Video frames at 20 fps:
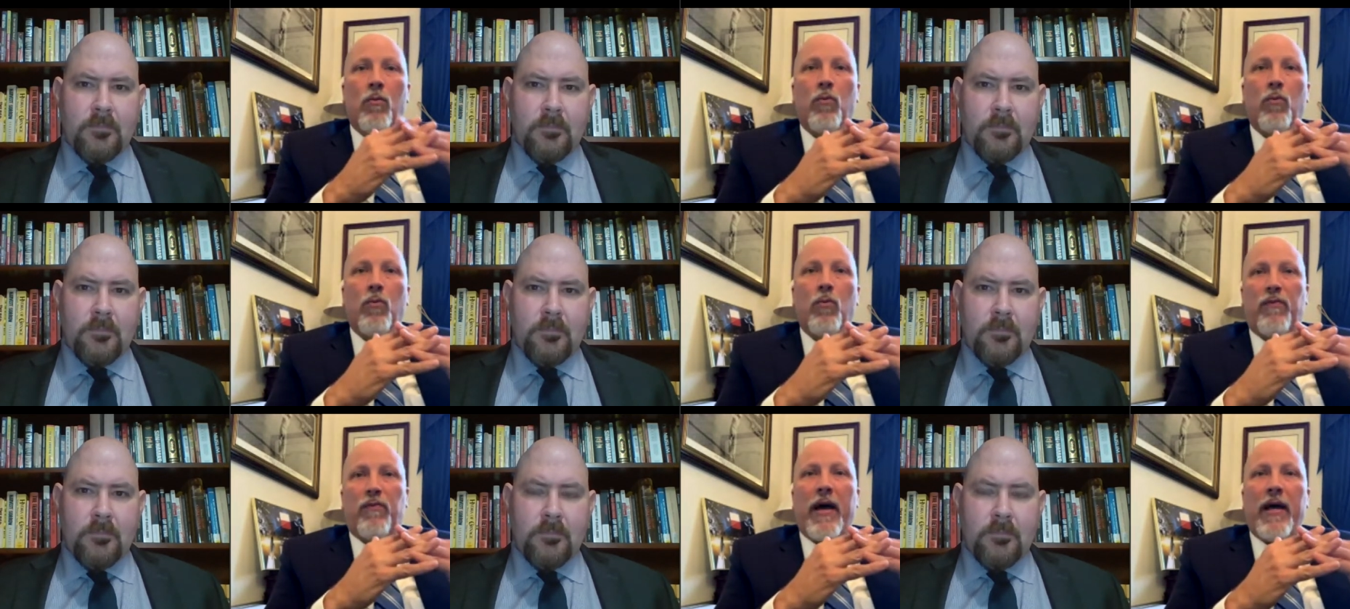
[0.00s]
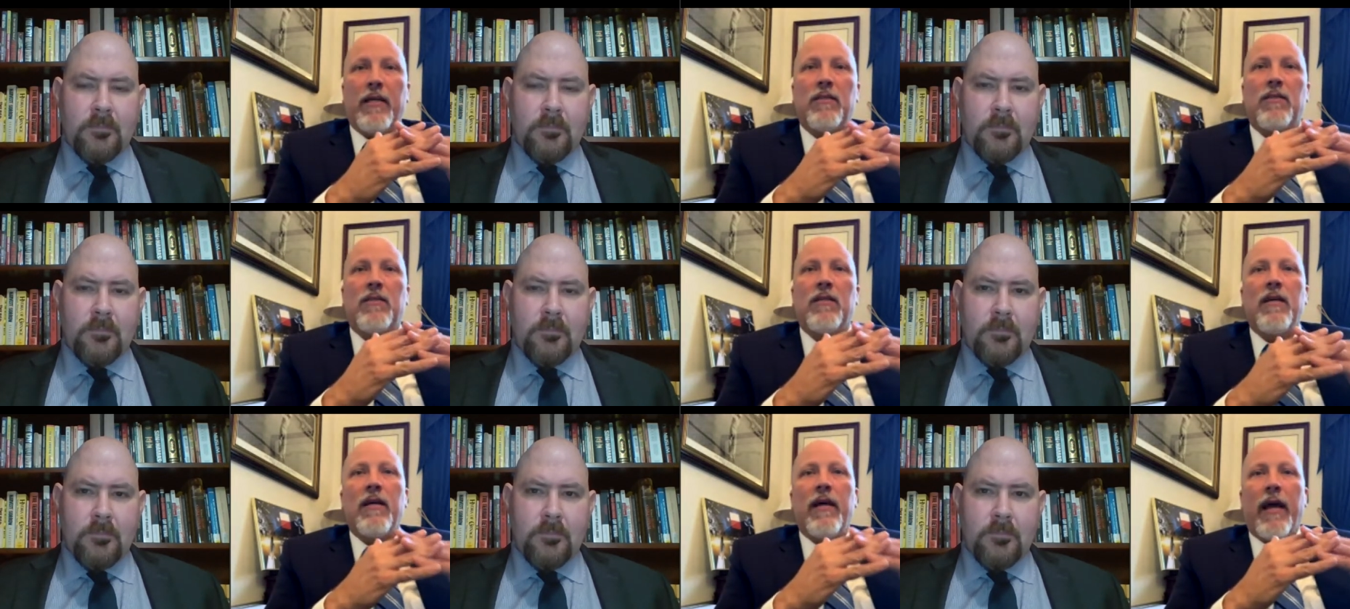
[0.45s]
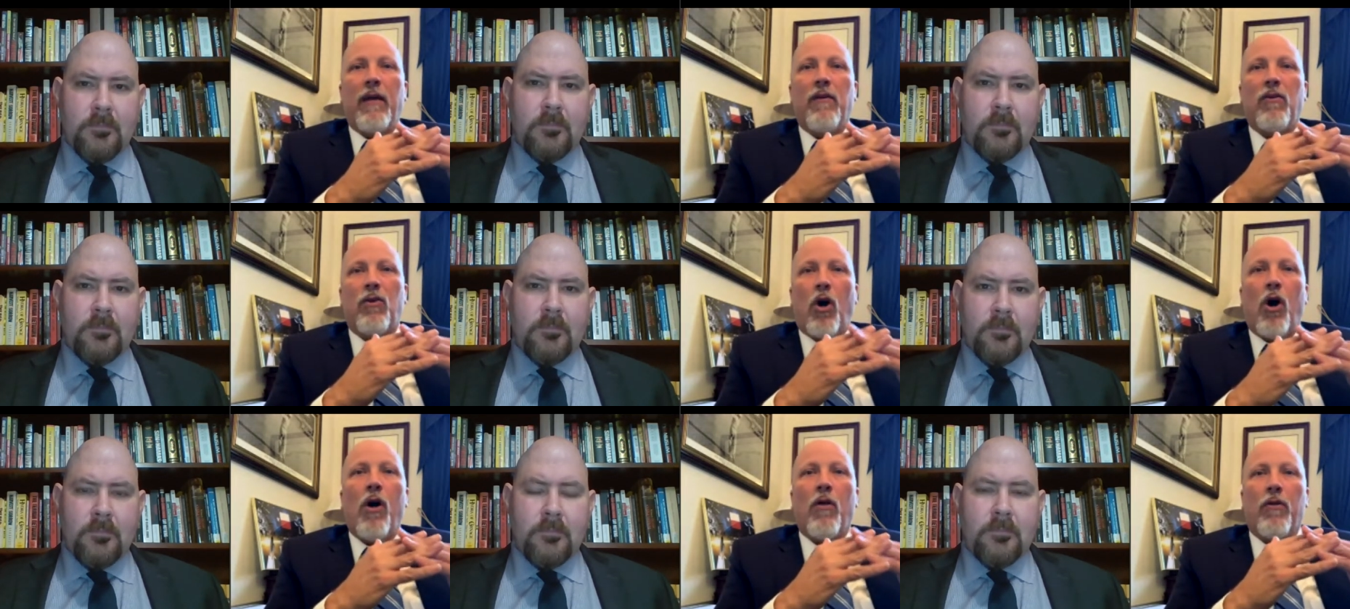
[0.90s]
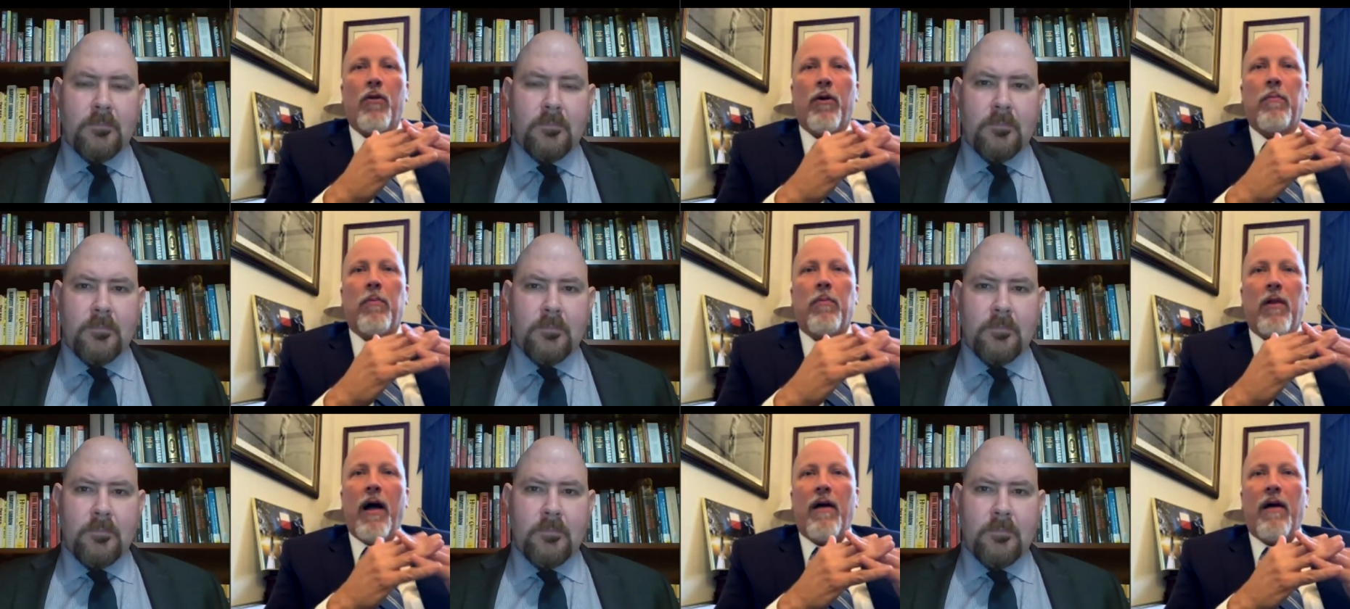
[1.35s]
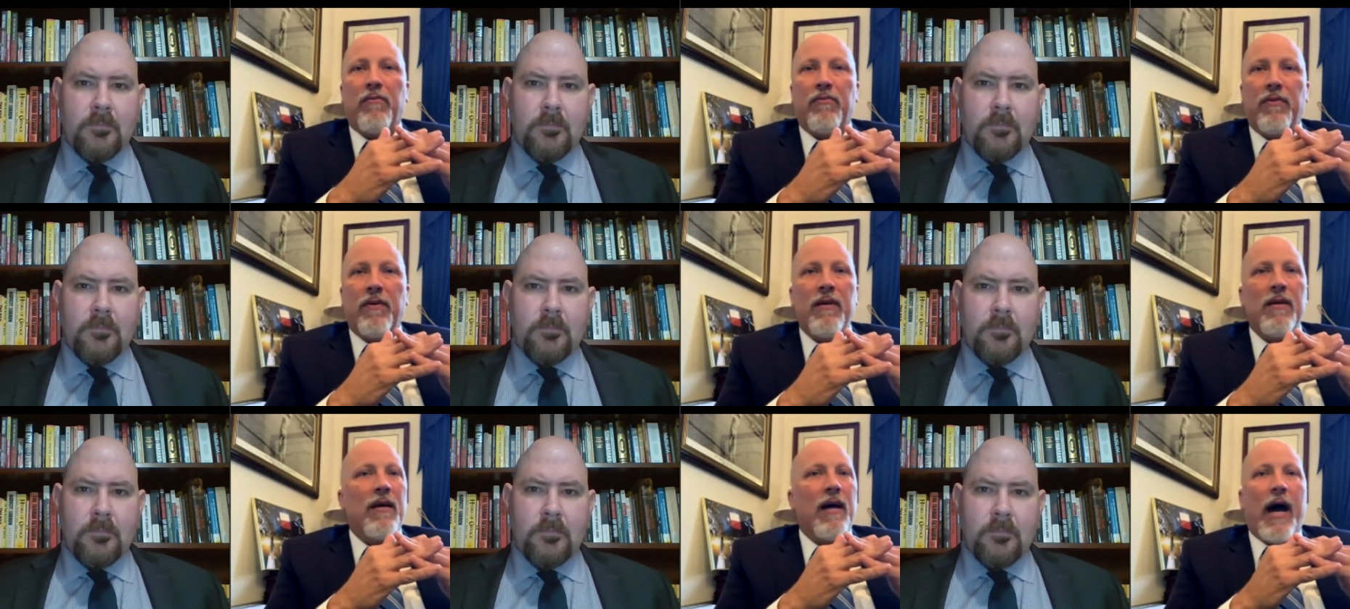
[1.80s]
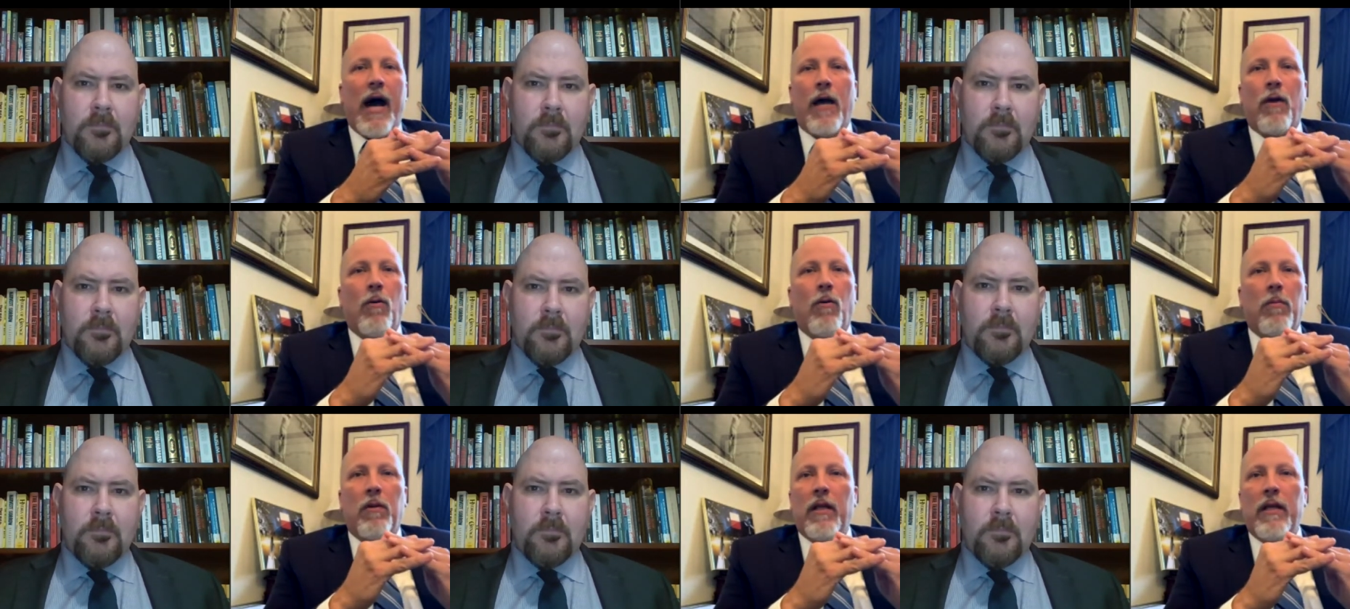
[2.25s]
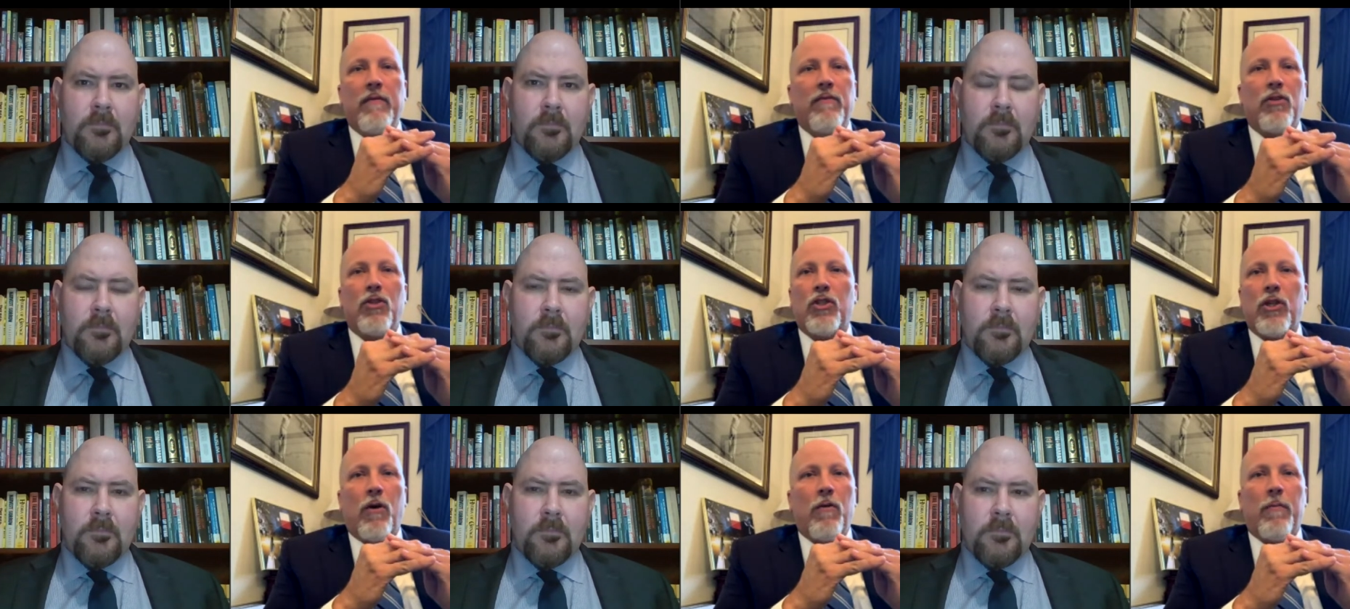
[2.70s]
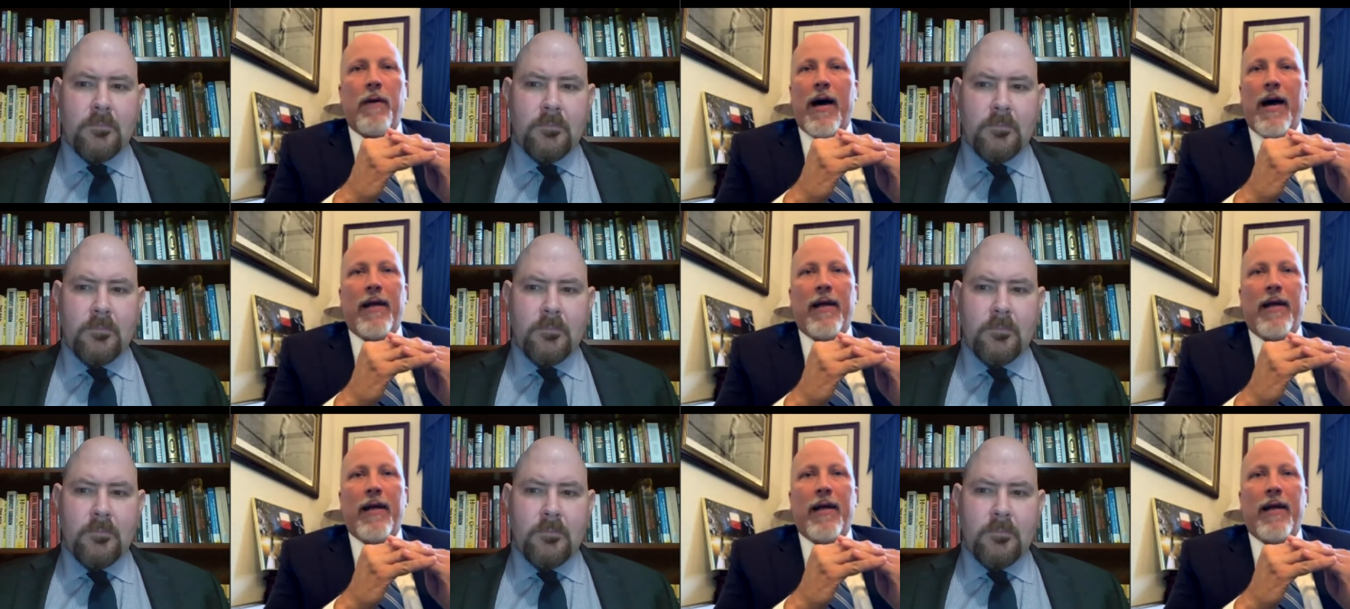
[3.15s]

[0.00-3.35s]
Speaker 1: with the feds and call their bluff. I don't believe that Joe